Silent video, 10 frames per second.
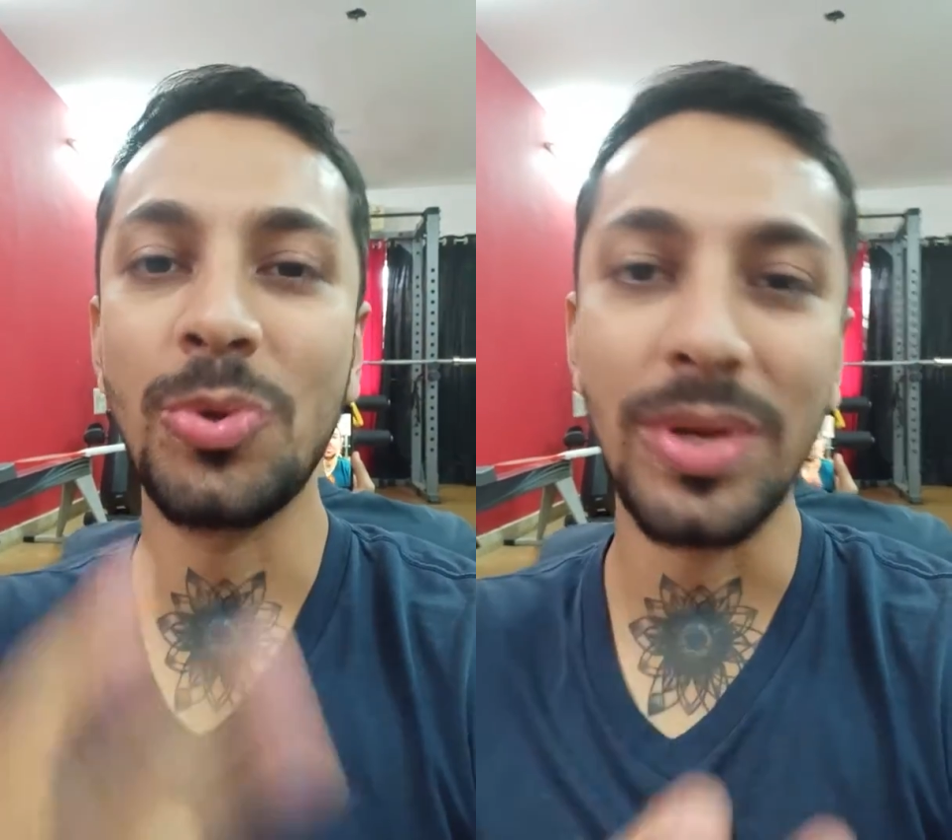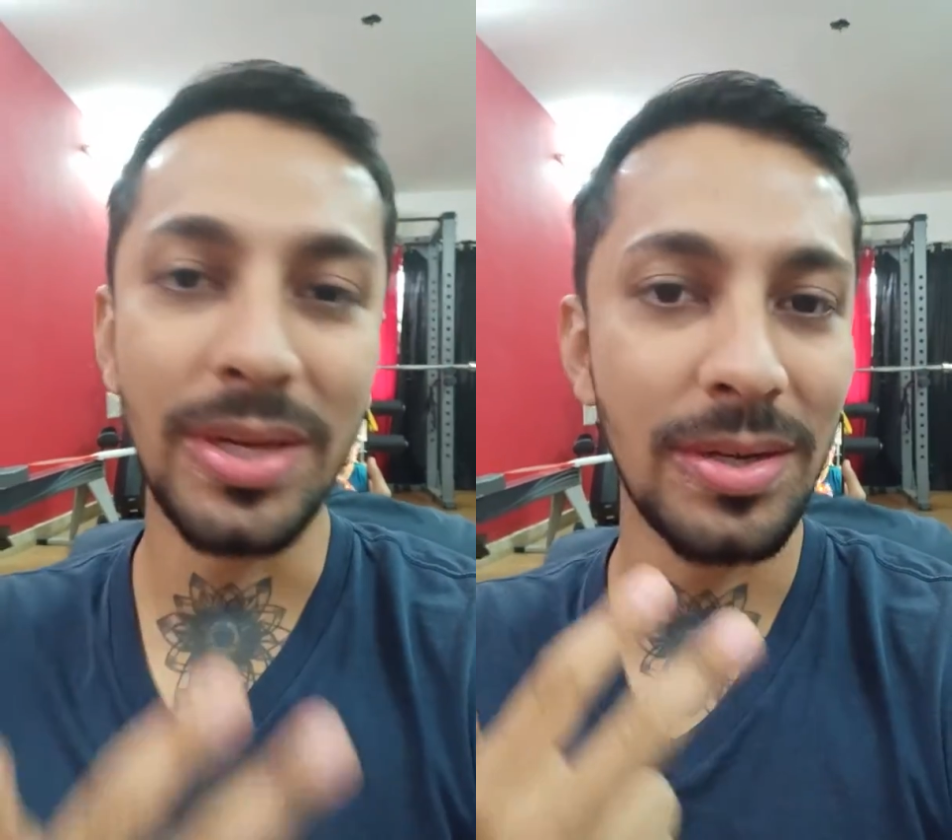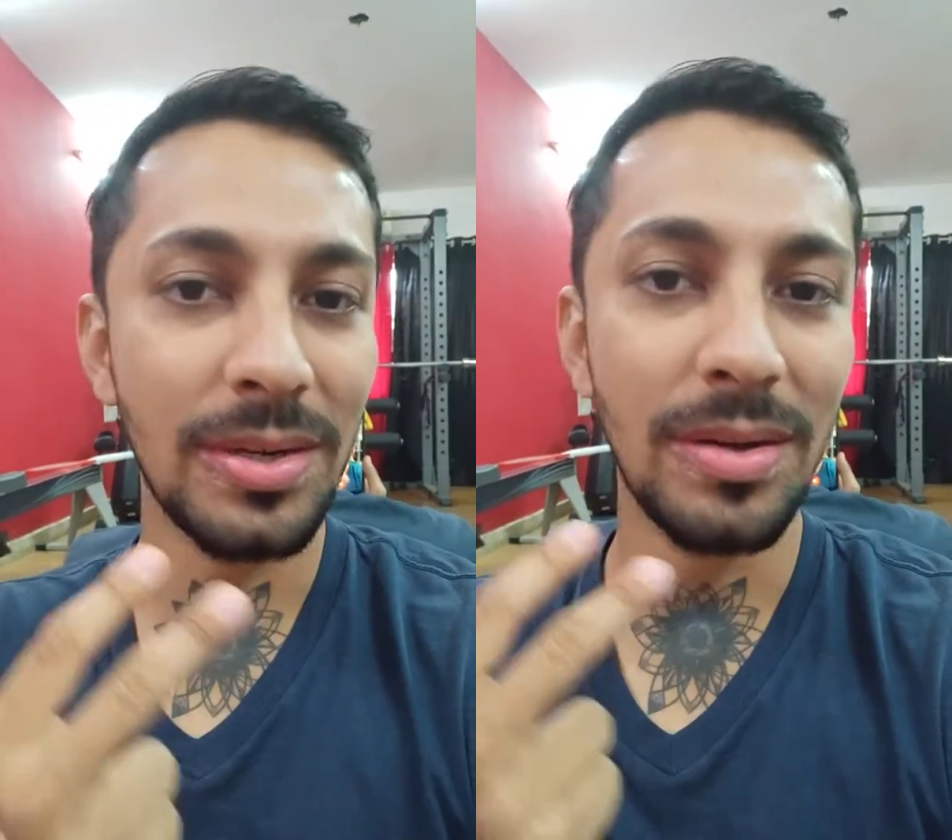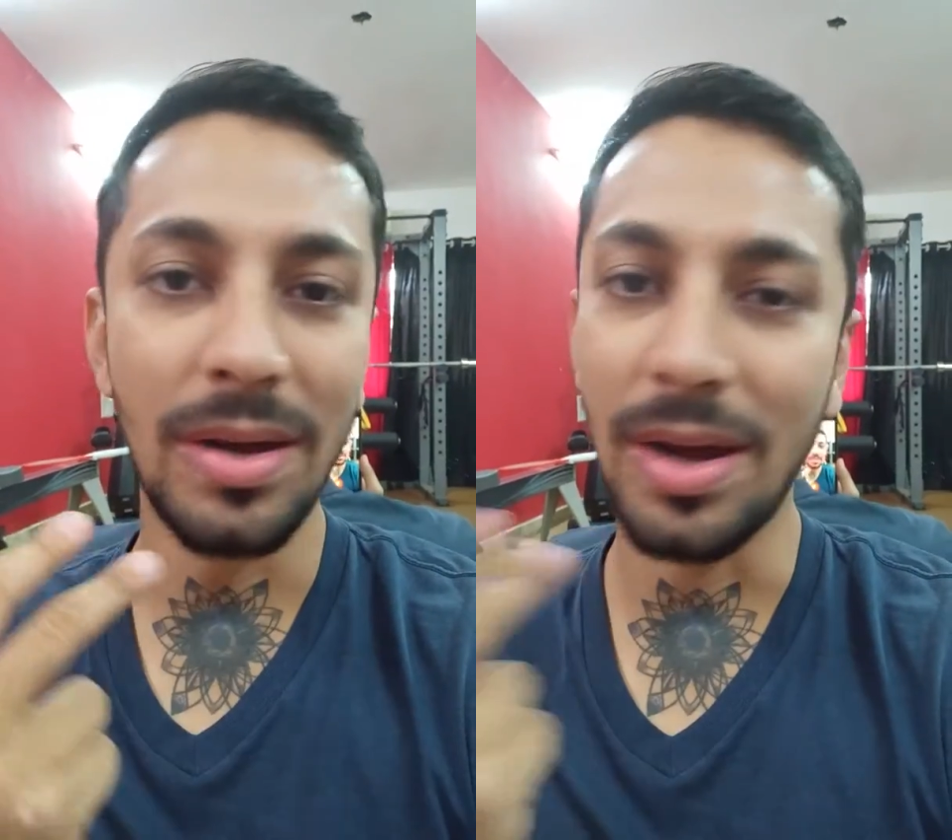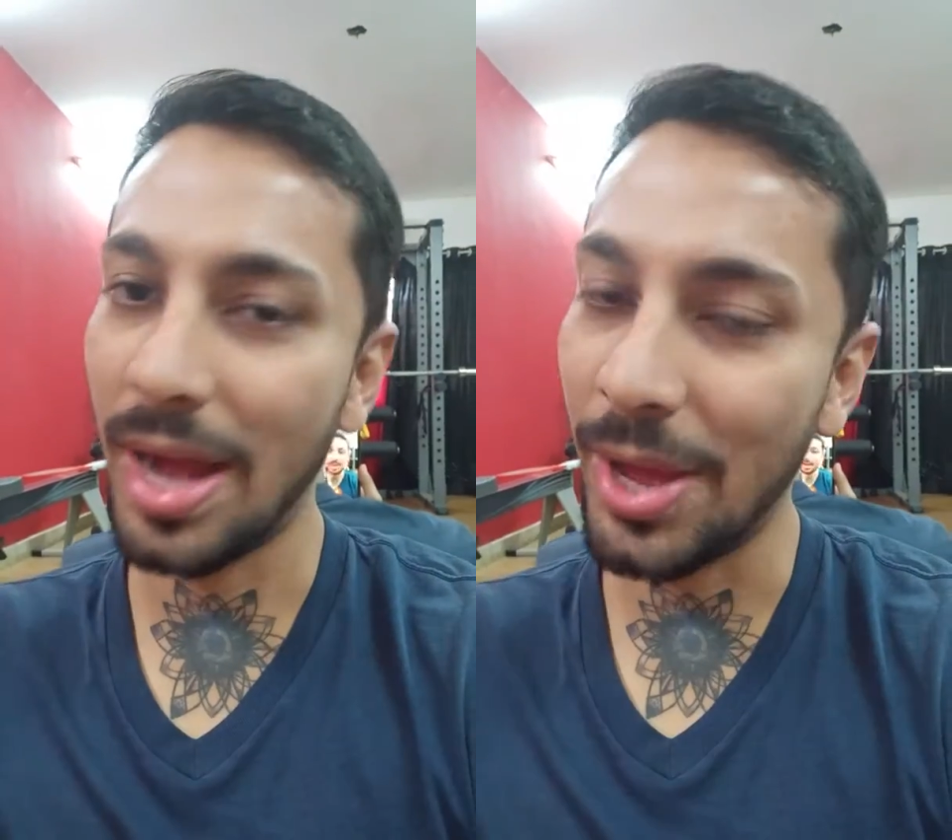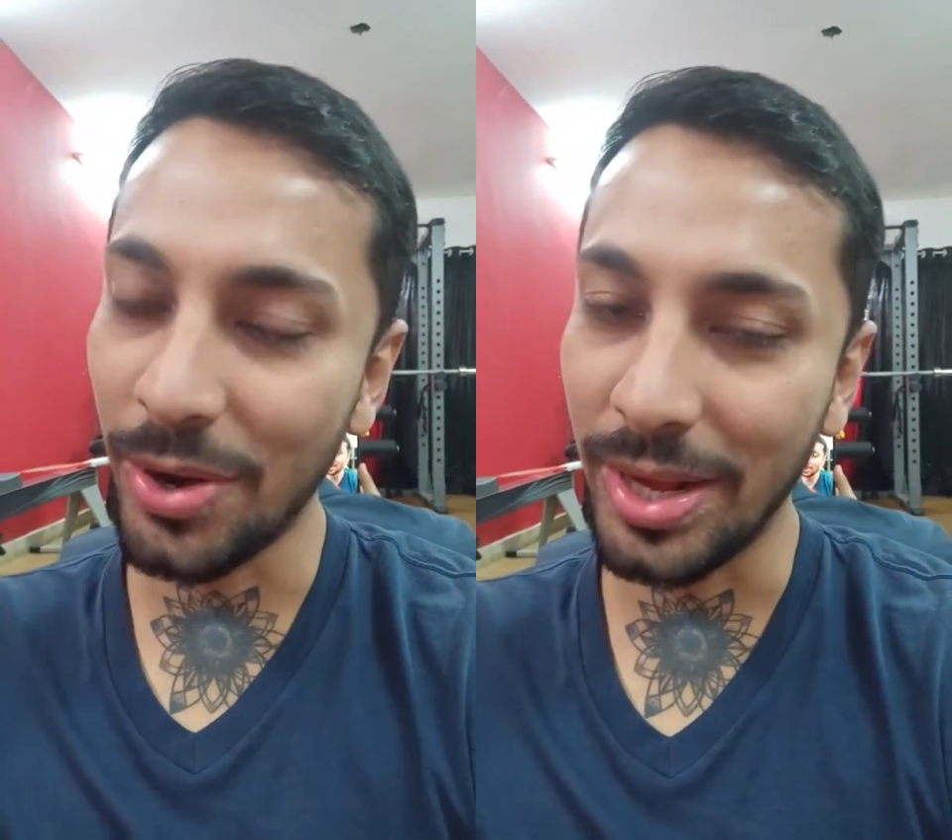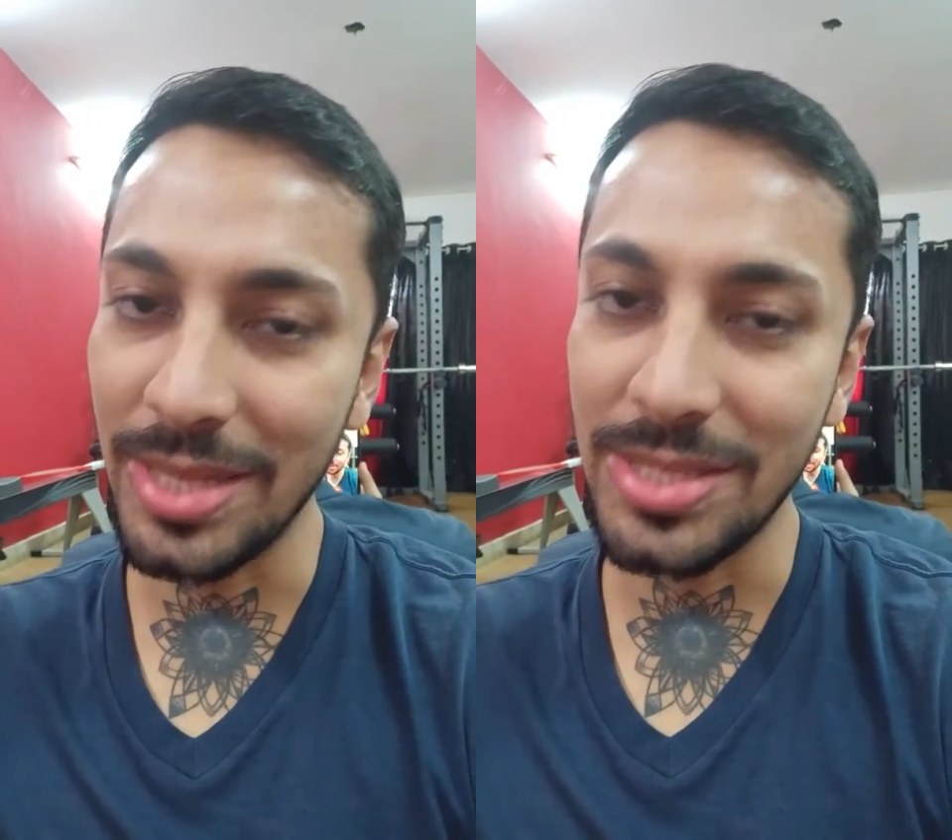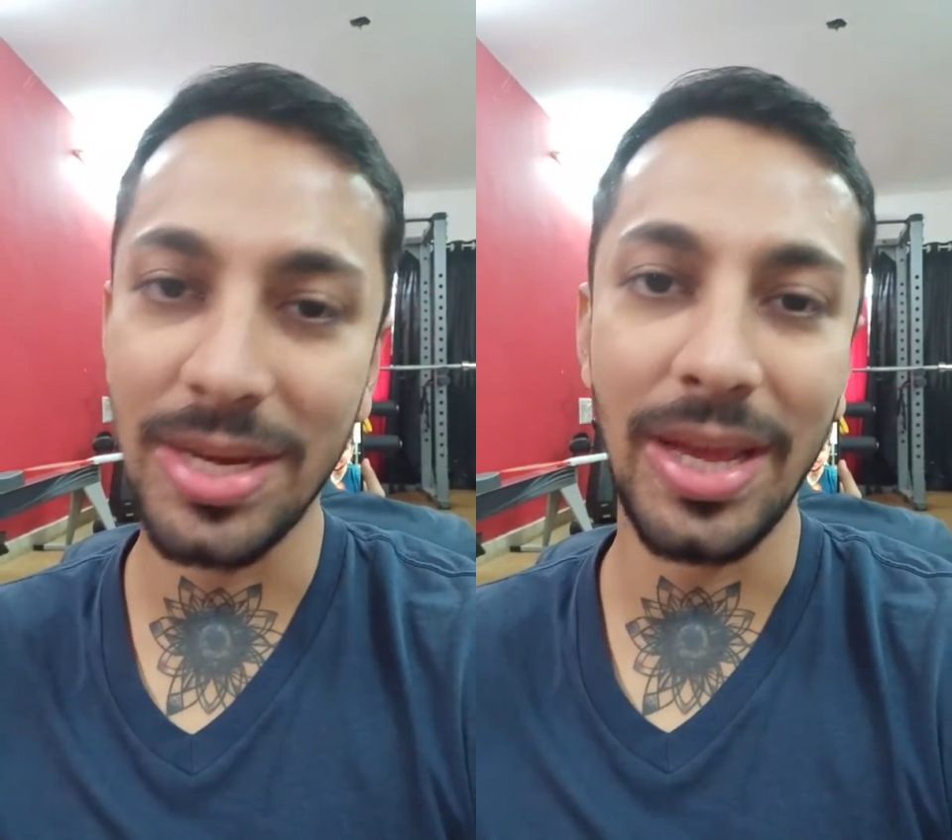Twitter,
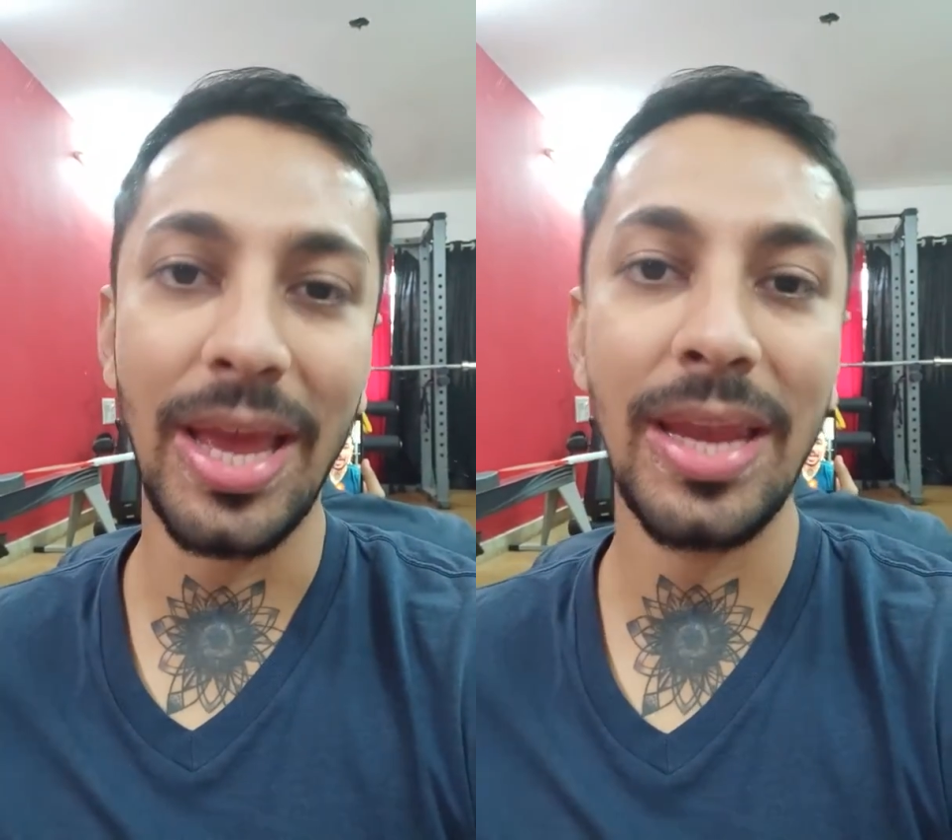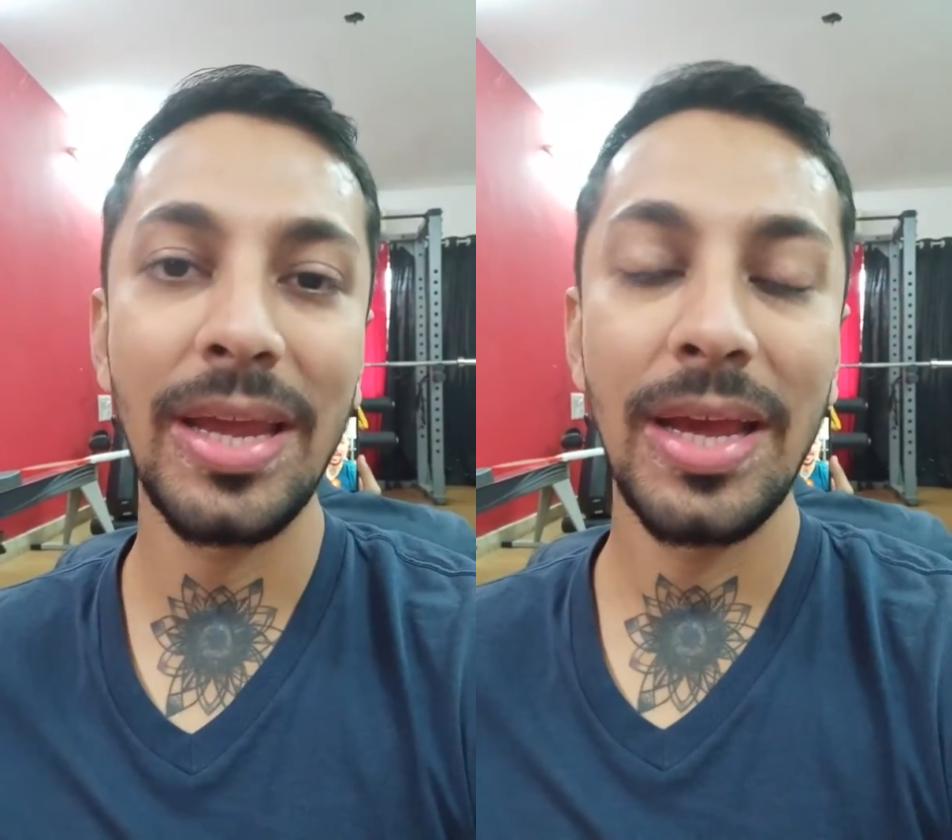@ironakgajjar again.